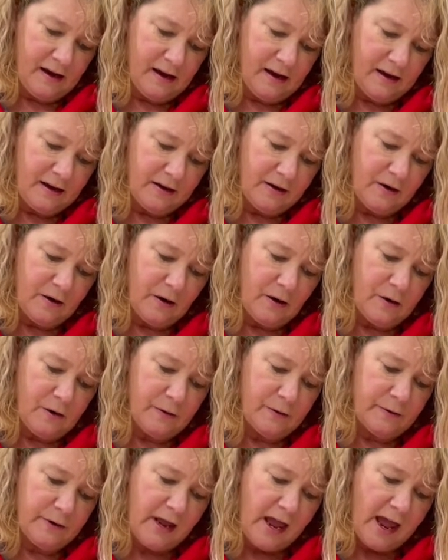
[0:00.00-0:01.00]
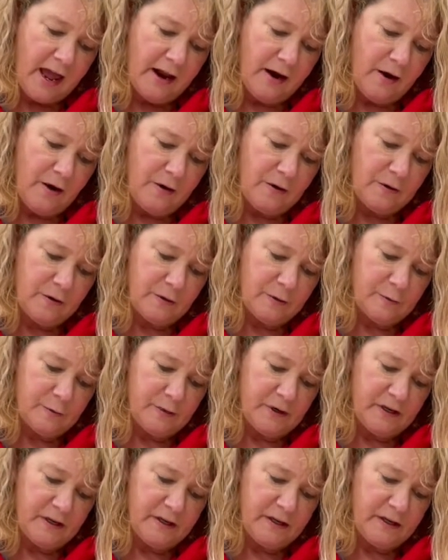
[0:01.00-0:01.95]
Your own at-home